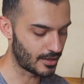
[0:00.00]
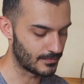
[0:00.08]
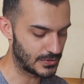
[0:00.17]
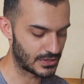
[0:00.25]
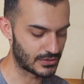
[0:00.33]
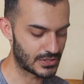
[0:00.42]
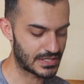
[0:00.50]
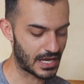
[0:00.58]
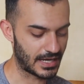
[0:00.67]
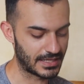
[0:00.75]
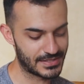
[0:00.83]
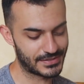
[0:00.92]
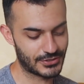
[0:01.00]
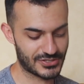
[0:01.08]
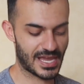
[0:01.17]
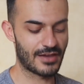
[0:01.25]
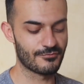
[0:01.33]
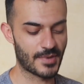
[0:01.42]
So I guess just
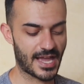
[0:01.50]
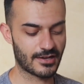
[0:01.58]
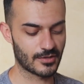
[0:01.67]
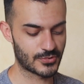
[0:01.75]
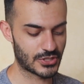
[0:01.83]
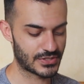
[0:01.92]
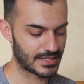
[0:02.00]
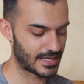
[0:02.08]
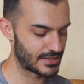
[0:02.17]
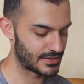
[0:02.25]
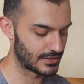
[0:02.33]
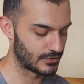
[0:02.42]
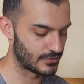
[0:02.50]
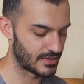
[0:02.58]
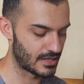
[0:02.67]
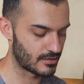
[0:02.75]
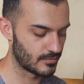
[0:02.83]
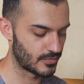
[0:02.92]
have backups just in case they do
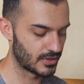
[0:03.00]
take them.